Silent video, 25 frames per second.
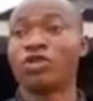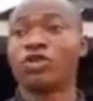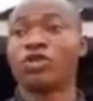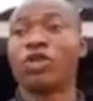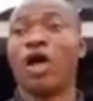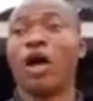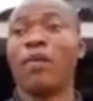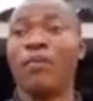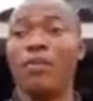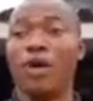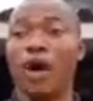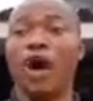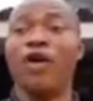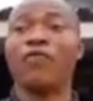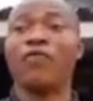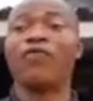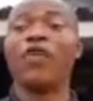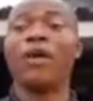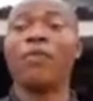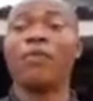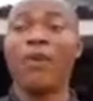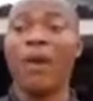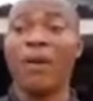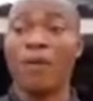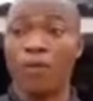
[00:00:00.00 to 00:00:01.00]
Some of
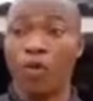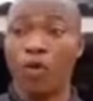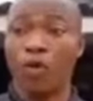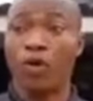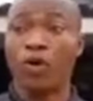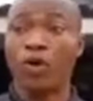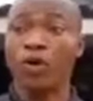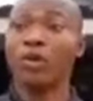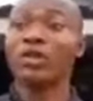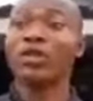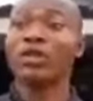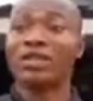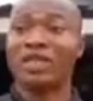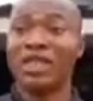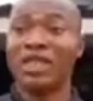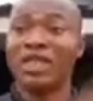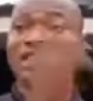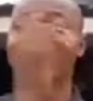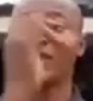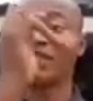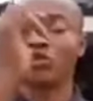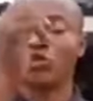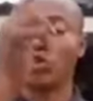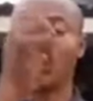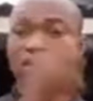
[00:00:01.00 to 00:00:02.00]
the people
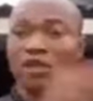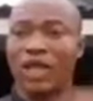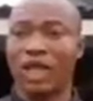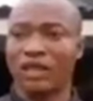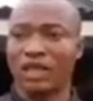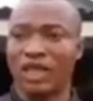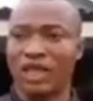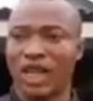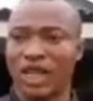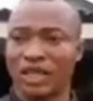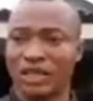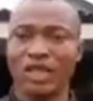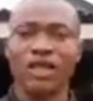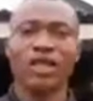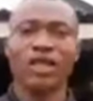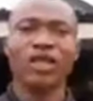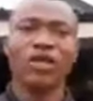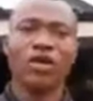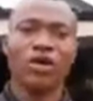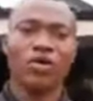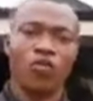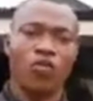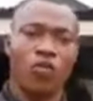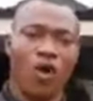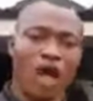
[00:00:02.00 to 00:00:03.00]
since 2000,
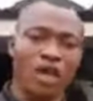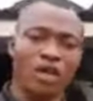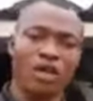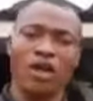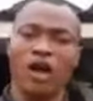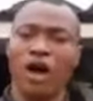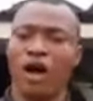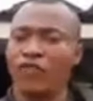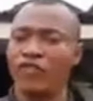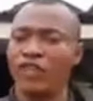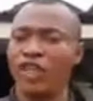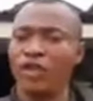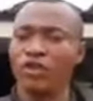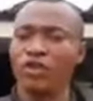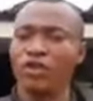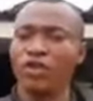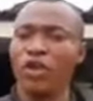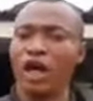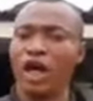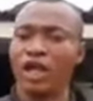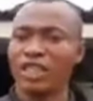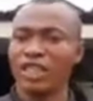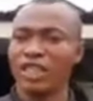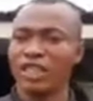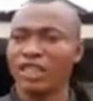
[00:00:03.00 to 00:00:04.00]
one of the
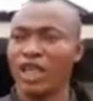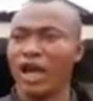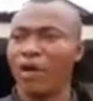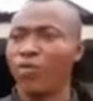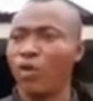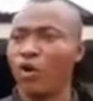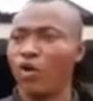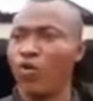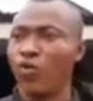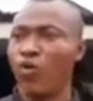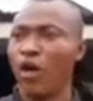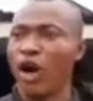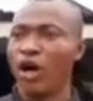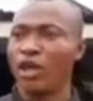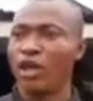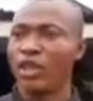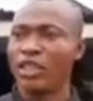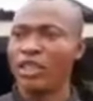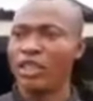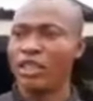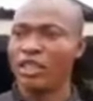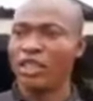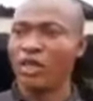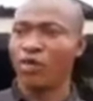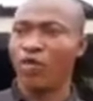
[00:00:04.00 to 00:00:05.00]
noticeable one
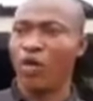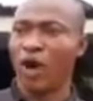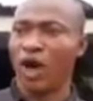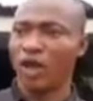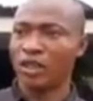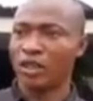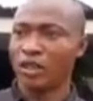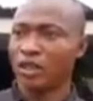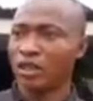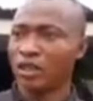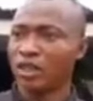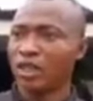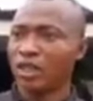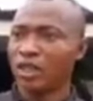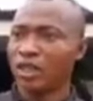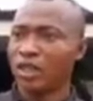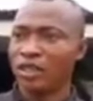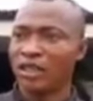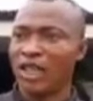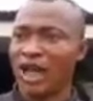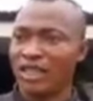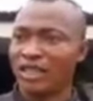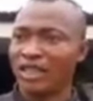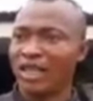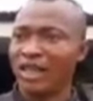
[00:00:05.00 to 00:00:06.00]
is the one
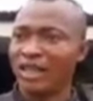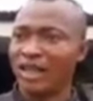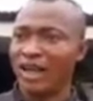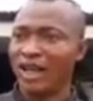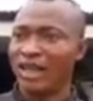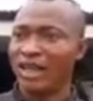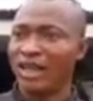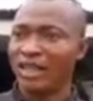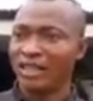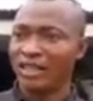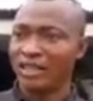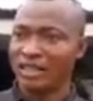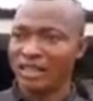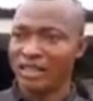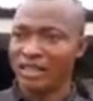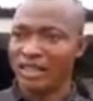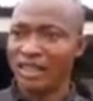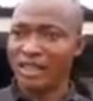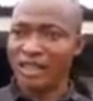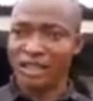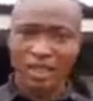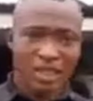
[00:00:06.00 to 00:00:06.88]
that they release.